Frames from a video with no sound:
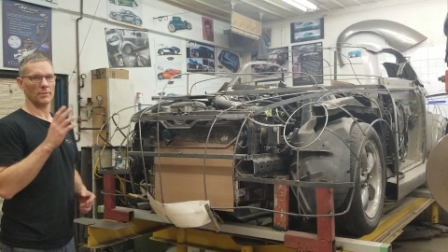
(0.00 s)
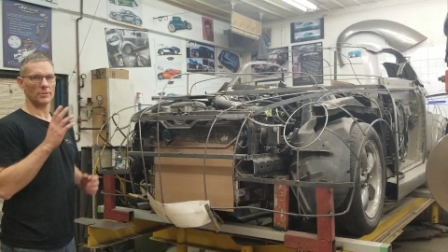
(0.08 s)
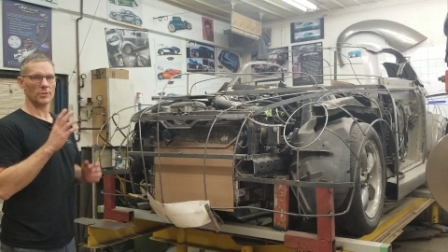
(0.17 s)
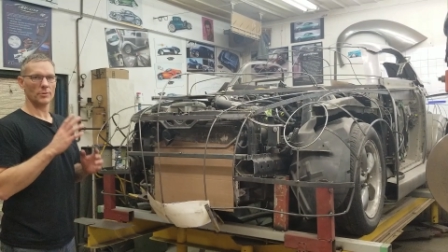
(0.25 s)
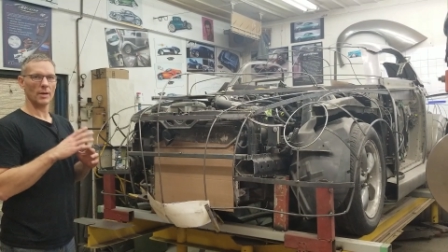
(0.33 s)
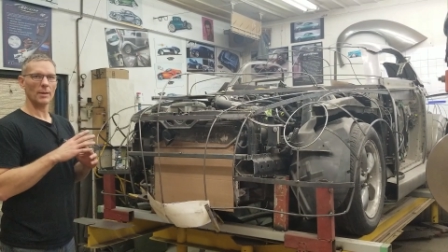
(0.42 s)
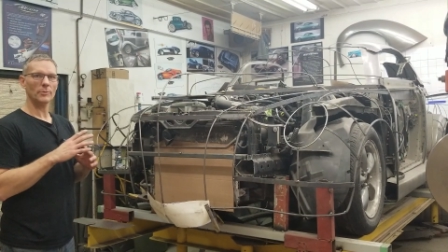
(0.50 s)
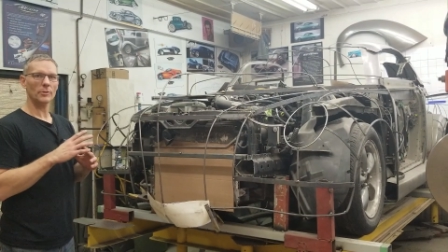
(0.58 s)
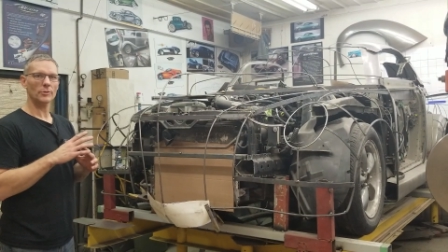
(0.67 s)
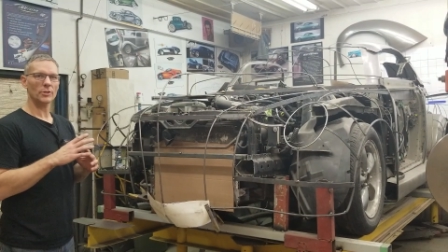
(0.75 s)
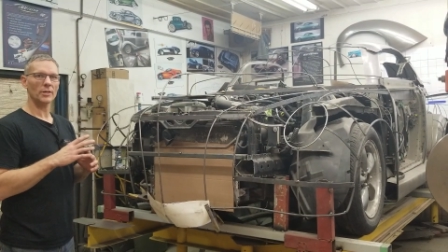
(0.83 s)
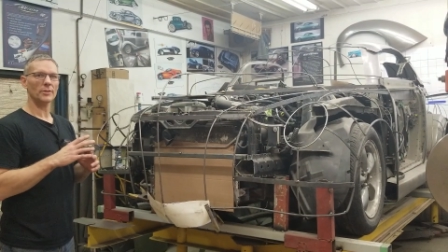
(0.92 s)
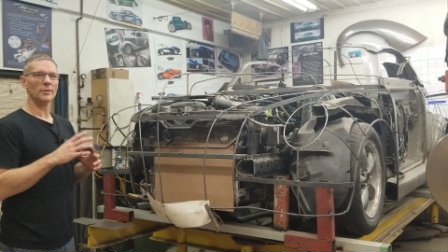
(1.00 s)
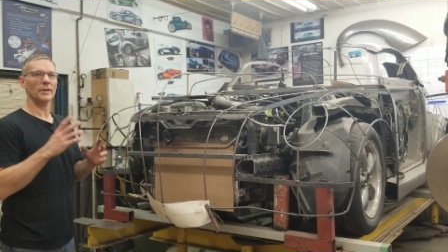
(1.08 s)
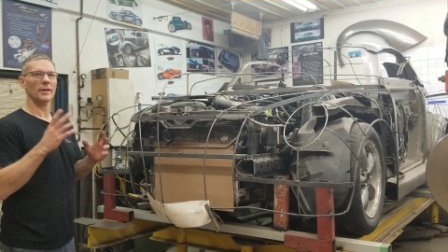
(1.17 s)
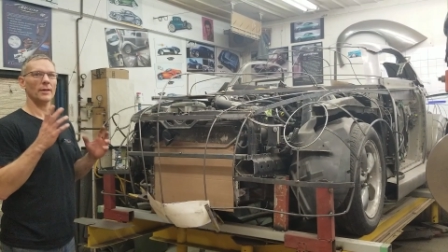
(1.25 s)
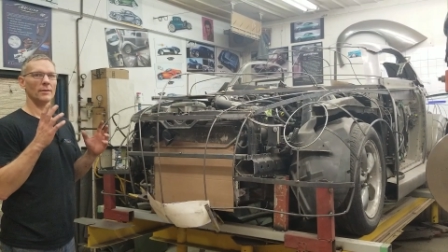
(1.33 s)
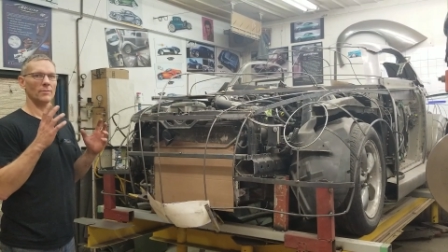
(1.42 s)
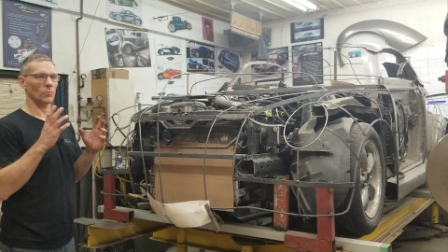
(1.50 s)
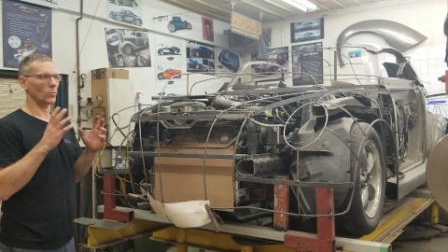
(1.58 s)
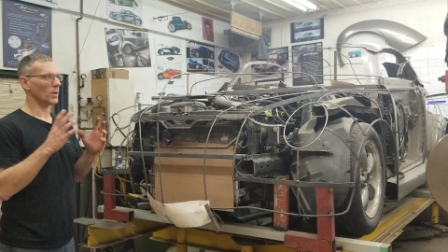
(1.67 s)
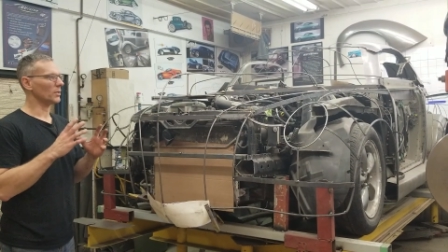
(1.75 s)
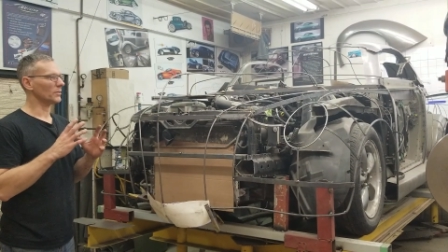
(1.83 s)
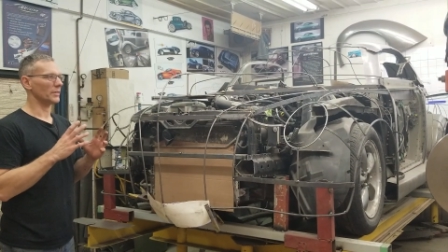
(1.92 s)
scribe to each other, and
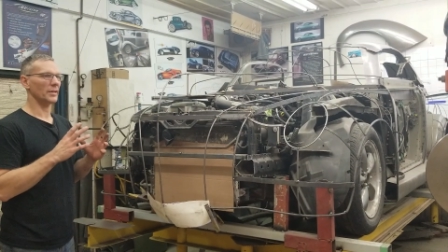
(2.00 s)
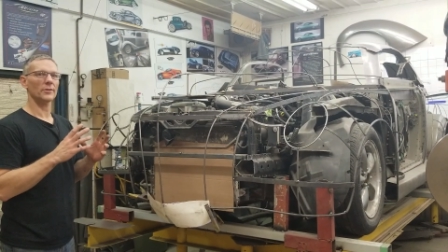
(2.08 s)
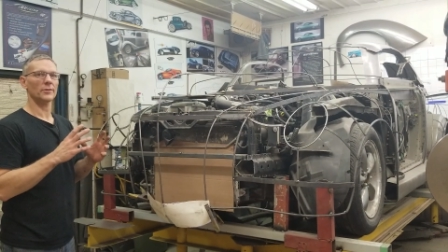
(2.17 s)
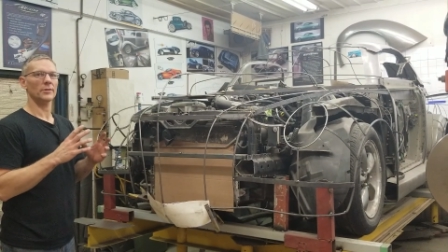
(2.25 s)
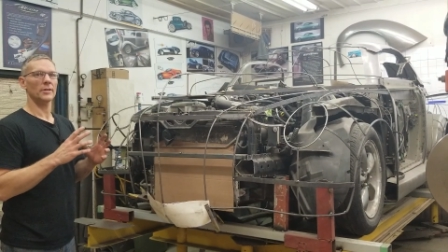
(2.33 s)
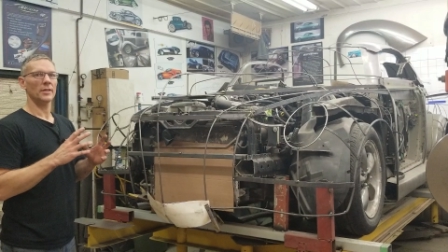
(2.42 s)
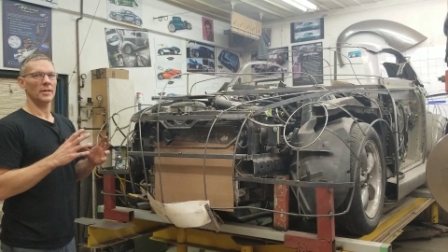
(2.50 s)
weld together.